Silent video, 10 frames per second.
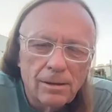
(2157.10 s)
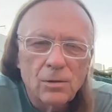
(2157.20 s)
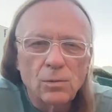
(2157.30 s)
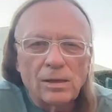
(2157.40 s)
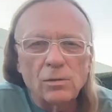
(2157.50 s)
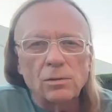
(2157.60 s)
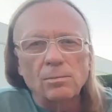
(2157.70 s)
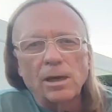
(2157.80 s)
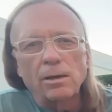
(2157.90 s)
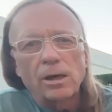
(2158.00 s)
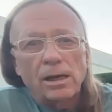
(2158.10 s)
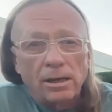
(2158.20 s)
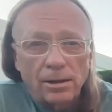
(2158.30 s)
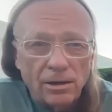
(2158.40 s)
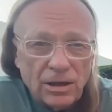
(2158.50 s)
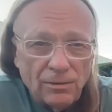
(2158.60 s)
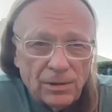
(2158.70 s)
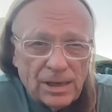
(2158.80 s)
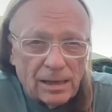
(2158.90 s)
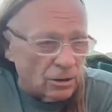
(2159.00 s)
That's my other. And there's even
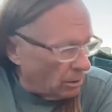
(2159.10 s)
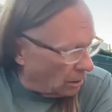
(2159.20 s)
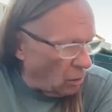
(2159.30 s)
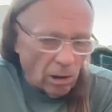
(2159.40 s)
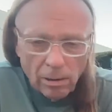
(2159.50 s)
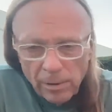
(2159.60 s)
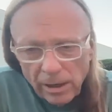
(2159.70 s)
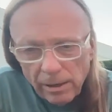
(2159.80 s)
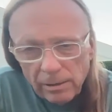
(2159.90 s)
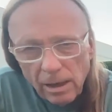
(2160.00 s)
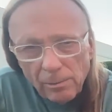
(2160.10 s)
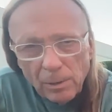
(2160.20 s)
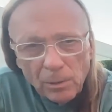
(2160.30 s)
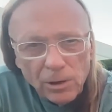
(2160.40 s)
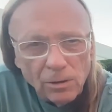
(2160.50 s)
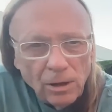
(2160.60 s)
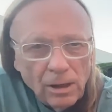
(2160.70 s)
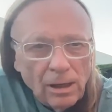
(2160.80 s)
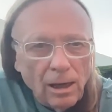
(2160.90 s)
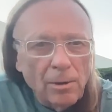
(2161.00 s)
desert in Colombia. A lot of people don't.
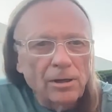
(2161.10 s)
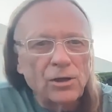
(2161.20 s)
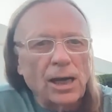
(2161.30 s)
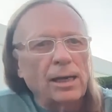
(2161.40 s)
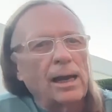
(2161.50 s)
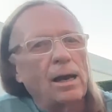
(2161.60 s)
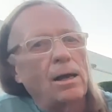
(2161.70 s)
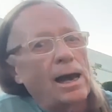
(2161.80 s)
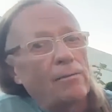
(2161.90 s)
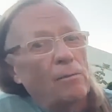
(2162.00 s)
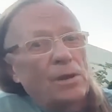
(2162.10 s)
I'm going to check it out. I haven't been